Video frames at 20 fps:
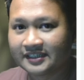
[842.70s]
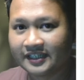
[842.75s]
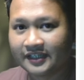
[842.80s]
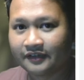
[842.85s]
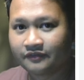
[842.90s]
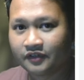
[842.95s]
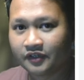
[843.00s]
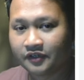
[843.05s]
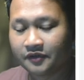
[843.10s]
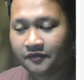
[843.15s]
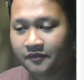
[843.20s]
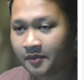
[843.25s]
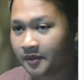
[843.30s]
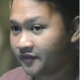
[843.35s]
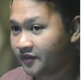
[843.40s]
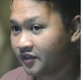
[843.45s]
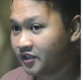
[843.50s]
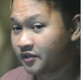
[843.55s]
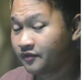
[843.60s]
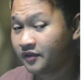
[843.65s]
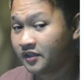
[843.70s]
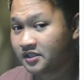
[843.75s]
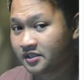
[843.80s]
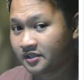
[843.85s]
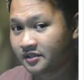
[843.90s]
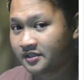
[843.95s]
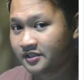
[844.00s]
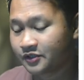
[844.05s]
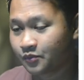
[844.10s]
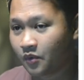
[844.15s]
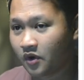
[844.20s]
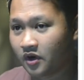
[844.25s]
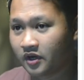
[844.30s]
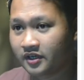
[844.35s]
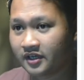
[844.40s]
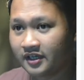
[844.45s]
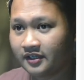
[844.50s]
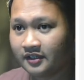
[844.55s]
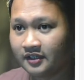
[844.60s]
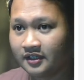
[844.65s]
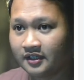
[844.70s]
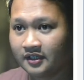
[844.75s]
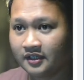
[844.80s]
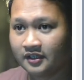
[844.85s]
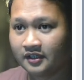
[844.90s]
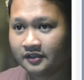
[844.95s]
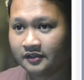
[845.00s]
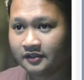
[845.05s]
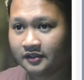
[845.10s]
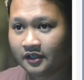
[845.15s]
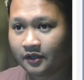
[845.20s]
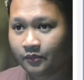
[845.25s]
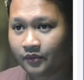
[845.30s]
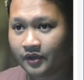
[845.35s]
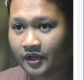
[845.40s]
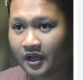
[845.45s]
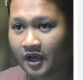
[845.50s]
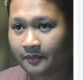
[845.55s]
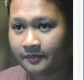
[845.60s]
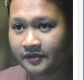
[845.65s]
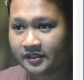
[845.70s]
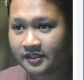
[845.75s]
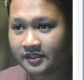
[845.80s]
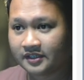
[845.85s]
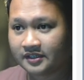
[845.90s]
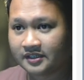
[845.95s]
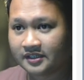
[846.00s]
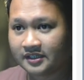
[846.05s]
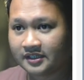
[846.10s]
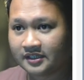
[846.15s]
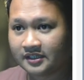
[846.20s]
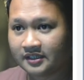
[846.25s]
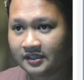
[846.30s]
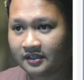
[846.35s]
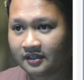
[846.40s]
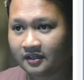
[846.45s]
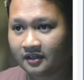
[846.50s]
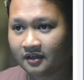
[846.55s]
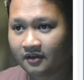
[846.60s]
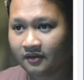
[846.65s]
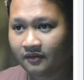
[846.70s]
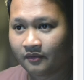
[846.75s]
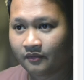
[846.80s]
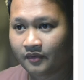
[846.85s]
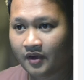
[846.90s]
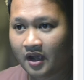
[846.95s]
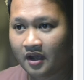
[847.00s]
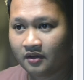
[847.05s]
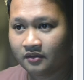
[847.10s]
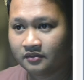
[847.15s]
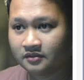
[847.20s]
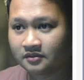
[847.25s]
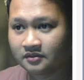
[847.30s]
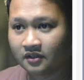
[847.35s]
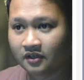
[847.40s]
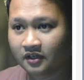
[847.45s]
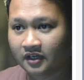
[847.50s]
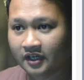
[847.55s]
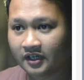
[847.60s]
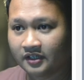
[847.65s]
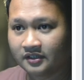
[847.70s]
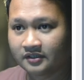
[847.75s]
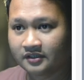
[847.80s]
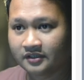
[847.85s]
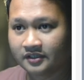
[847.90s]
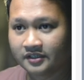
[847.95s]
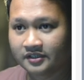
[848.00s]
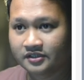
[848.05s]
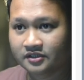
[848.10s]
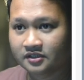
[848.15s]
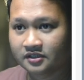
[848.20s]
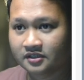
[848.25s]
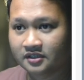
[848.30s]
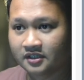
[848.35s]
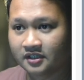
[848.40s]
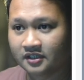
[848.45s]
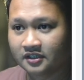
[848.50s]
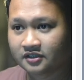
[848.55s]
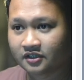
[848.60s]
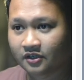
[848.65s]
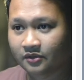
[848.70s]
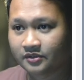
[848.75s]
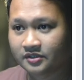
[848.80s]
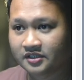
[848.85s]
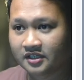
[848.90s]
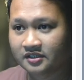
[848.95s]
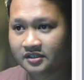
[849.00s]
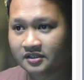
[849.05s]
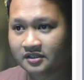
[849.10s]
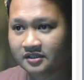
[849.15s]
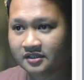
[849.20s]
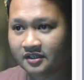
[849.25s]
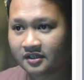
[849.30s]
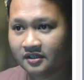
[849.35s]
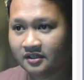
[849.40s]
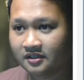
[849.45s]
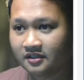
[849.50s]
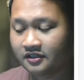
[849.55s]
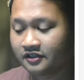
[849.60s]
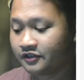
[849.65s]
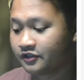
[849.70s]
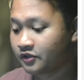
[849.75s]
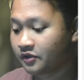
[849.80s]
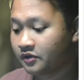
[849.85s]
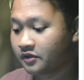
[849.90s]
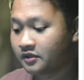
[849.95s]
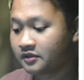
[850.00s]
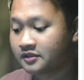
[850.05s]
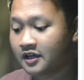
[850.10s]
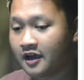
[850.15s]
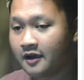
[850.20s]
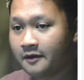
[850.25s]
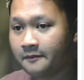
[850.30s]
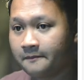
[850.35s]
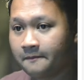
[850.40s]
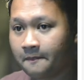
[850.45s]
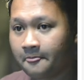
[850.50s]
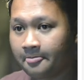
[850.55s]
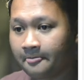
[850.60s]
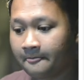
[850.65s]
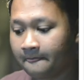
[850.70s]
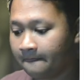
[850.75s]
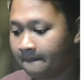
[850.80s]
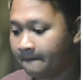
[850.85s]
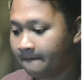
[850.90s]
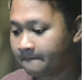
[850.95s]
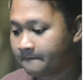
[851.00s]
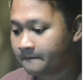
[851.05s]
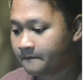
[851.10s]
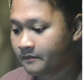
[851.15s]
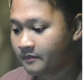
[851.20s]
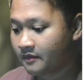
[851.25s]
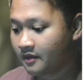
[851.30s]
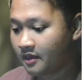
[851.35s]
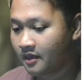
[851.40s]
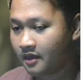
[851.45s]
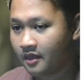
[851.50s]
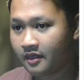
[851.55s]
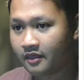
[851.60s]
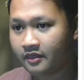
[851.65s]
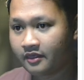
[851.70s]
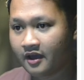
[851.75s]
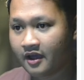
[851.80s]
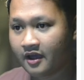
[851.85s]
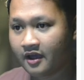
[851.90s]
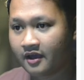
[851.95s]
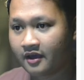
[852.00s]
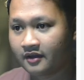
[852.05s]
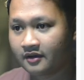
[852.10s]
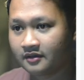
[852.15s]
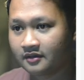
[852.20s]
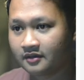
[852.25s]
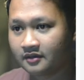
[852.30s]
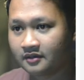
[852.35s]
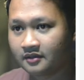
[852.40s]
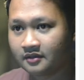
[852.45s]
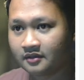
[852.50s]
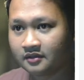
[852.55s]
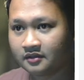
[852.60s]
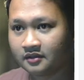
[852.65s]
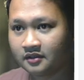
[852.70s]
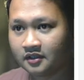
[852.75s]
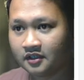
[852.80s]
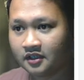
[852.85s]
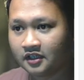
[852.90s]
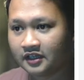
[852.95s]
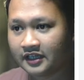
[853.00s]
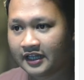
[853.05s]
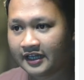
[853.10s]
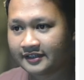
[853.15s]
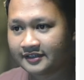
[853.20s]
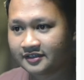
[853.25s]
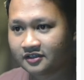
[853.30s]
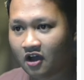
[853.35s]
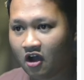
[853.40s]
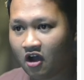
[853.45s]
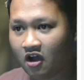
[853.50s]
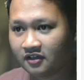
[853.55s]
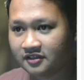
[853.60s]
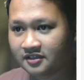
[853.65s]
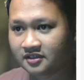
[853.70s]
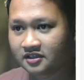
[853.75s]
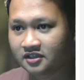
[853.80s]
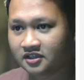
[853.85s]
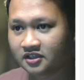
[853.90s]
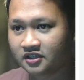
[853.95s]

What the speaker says: if the previous feature is working. We updated the round. Okay, so it changes here in total time. And then let's start.